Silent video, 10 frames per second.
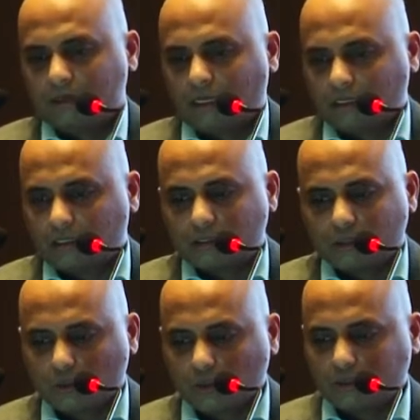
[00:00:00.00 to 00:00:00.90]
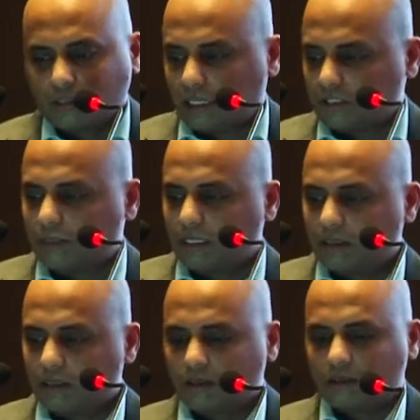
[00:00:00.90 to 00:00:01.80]
Our growth has
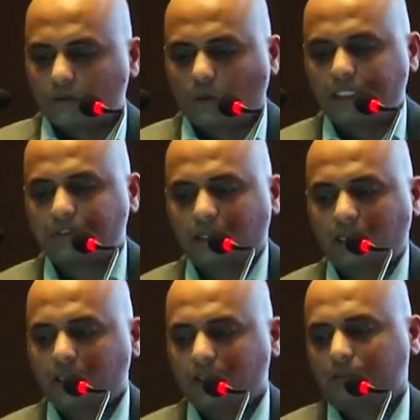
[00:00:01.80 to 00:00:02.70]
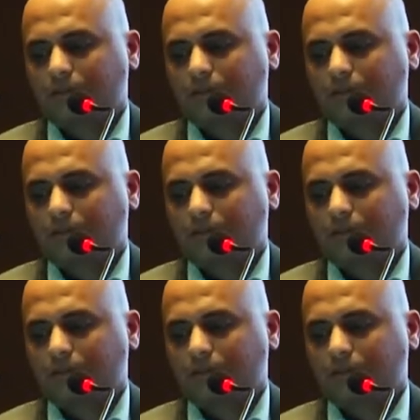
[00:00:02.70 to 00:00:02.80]
been quite steady,